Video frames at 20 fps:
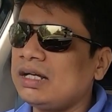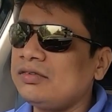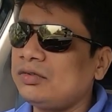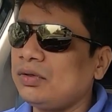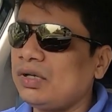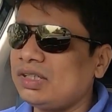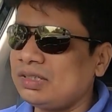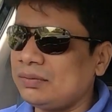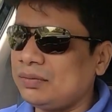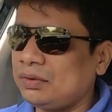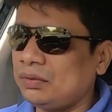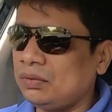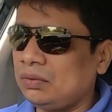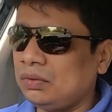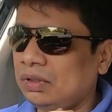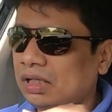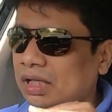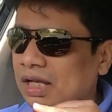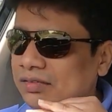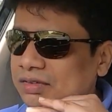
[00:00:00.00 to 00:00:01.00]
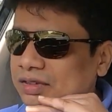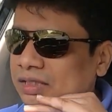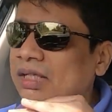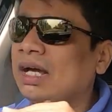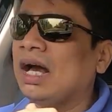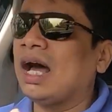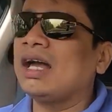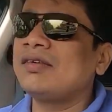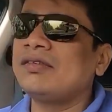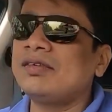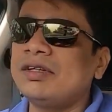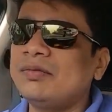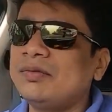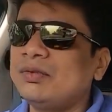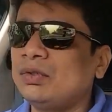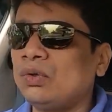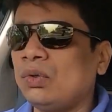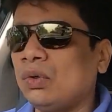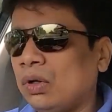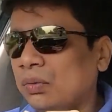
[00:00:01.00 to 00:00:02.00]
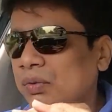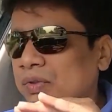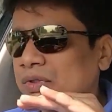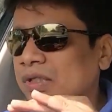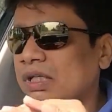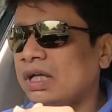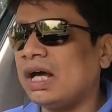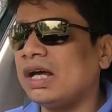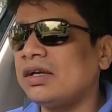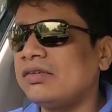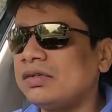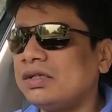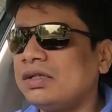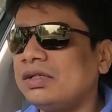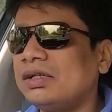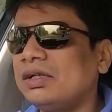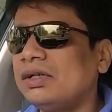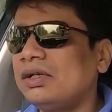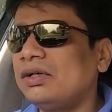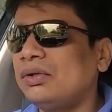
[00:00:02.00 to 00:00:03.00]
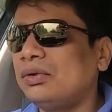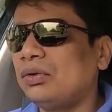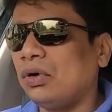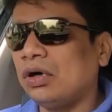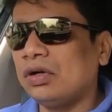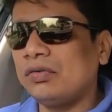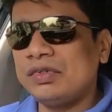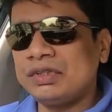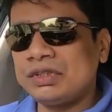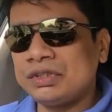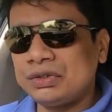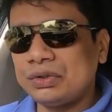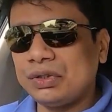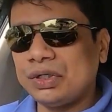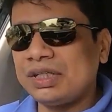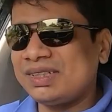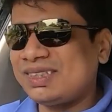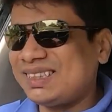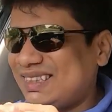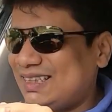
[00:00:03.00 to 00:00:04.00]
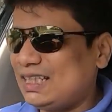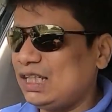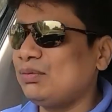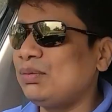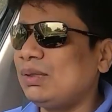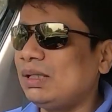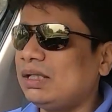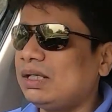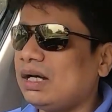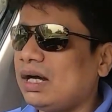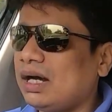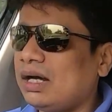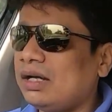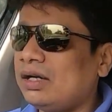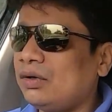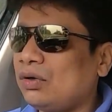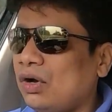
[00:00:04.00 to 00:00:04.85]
If you are someone who loves the highway, you're always on the highway, always enjoy a stable car, a